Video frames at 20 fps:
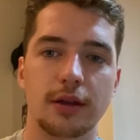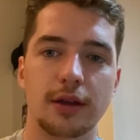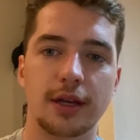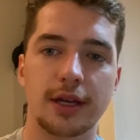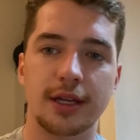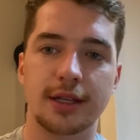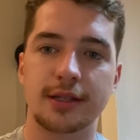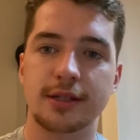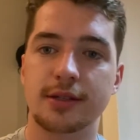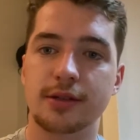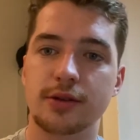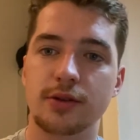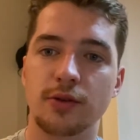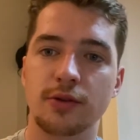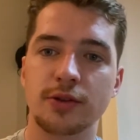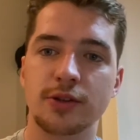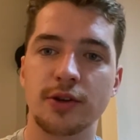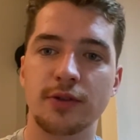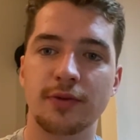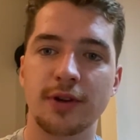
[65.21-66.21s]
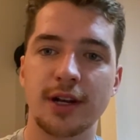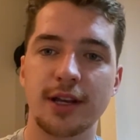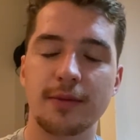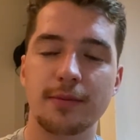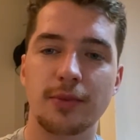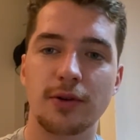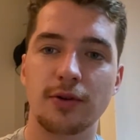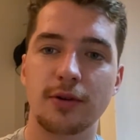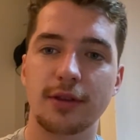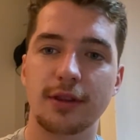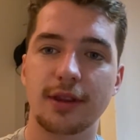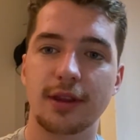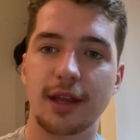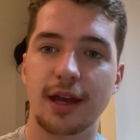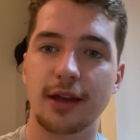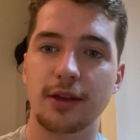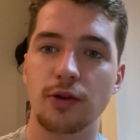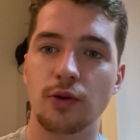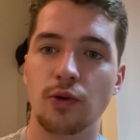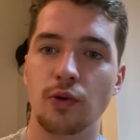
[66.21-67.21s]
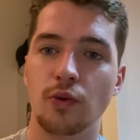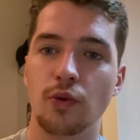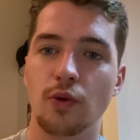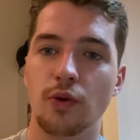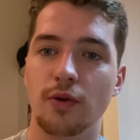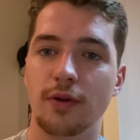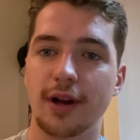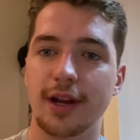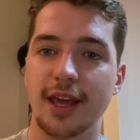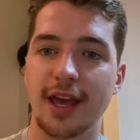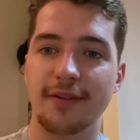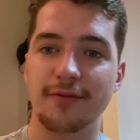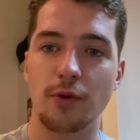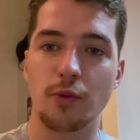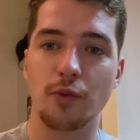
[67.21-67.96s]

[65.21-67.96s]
It's also really important that you already have a